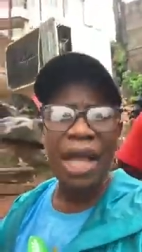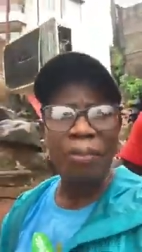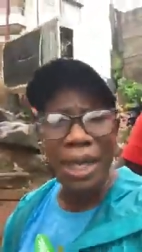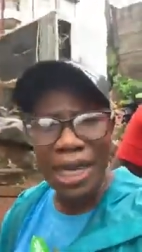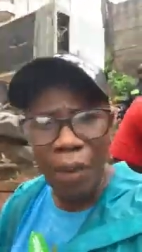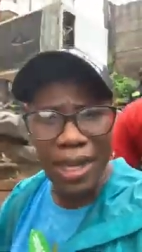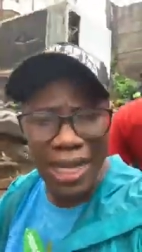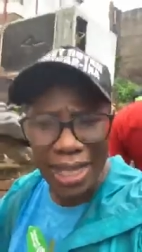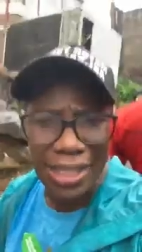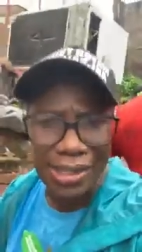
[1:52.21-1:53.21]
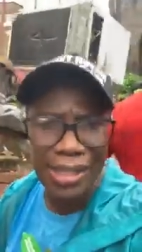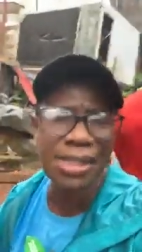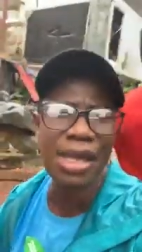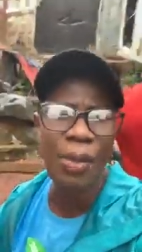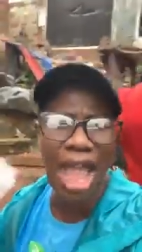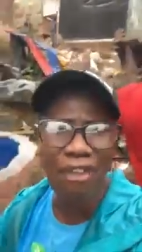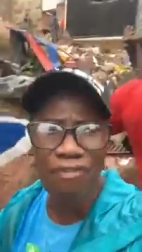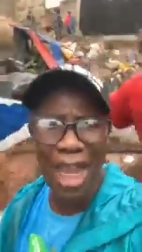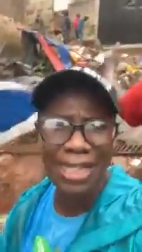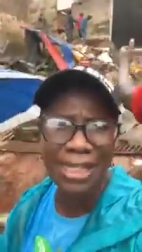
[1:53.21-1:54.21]
but let we get a system where
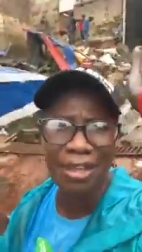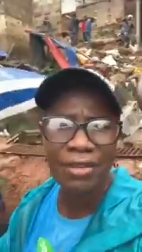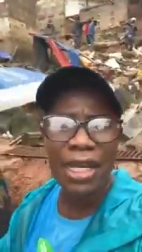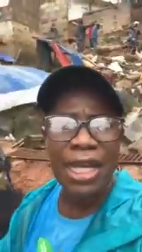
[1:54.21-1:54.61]
effective